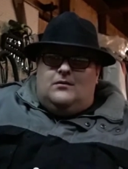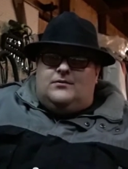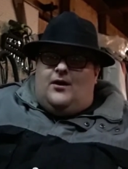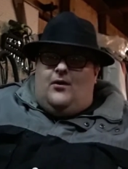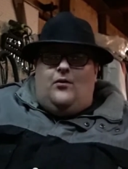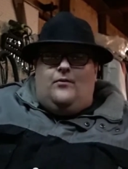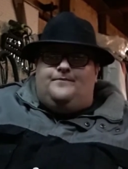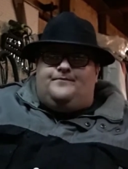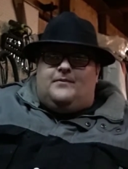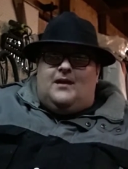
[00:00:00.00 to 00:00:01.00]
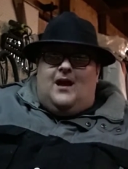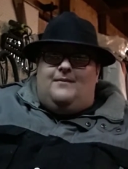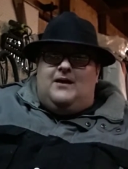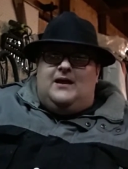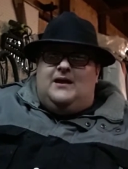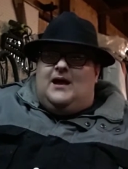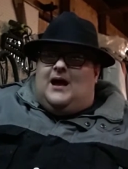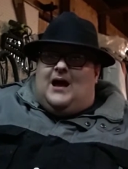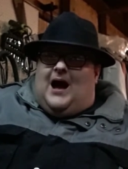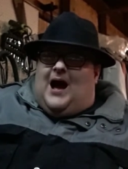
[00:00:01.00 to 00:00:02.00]
So, I mean,
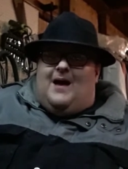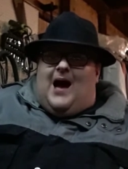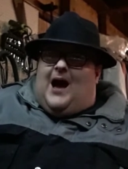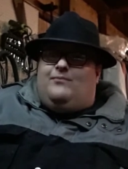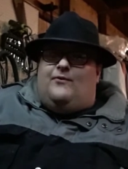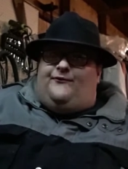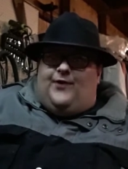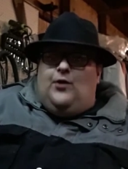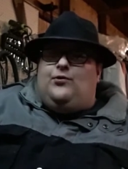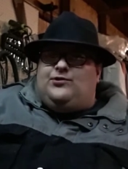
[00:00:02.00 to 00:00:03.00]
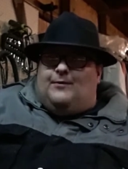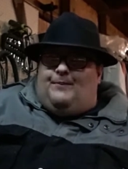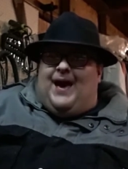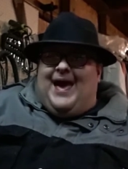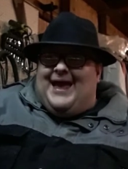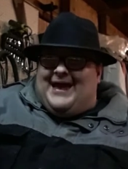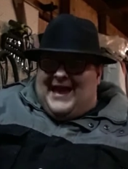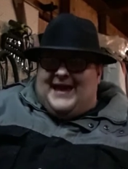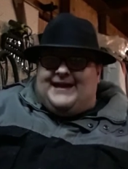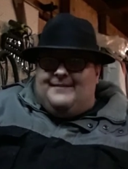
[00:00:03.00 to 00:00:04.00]
I, I refuse to pay
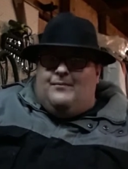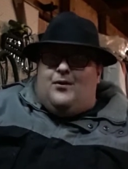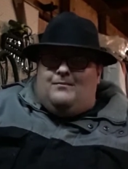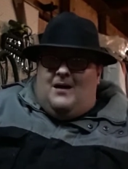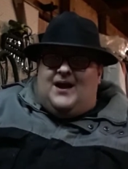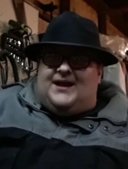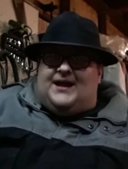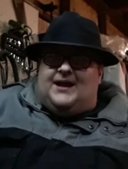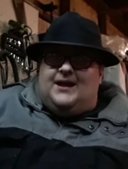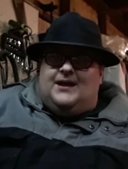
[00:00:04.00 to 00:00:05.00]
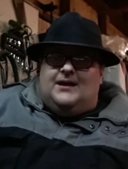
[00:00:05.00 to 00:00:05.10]
any more money